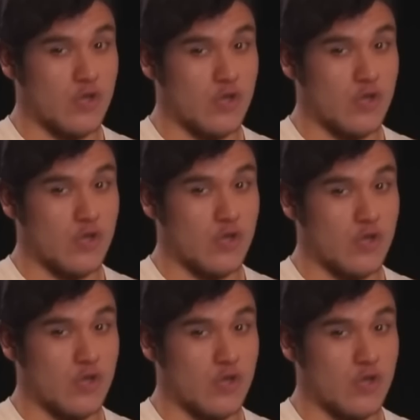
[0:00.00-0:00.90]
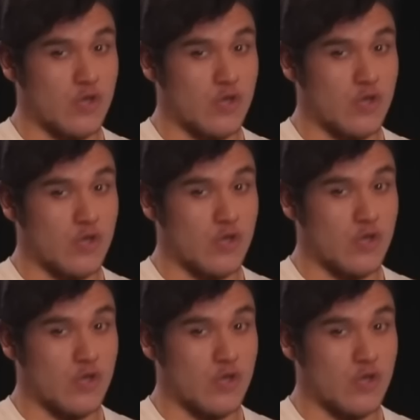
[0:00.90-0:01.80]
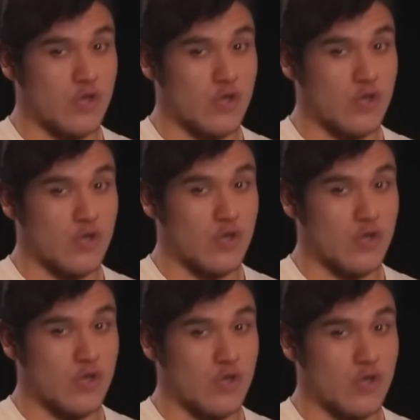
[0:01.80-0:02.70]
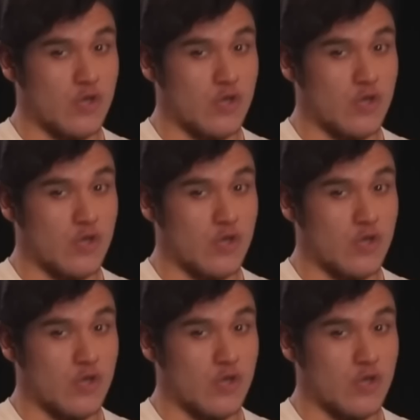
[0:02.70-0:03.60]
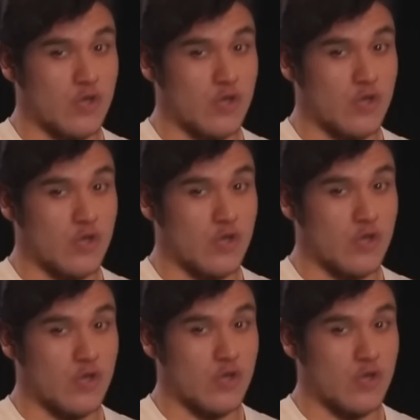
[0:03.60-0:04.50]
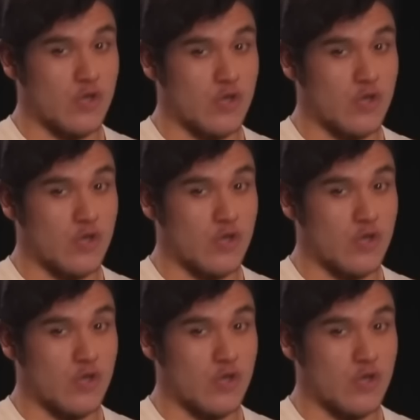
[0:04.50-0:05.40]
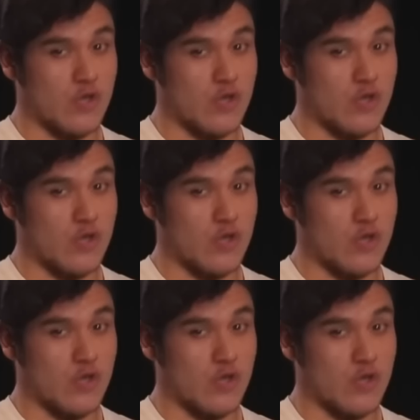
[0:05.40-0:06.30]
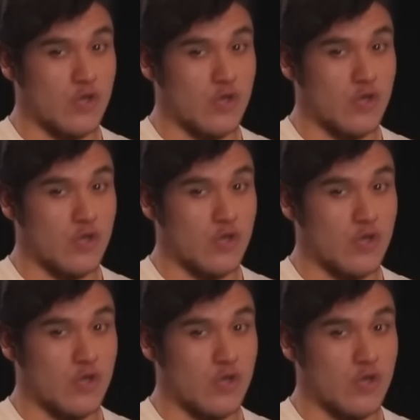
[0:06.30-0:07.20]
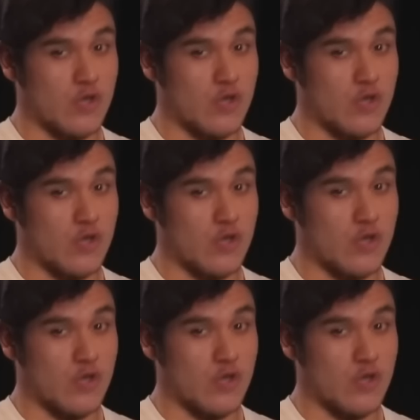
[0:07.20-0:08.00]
No words are spoken by the person on screen.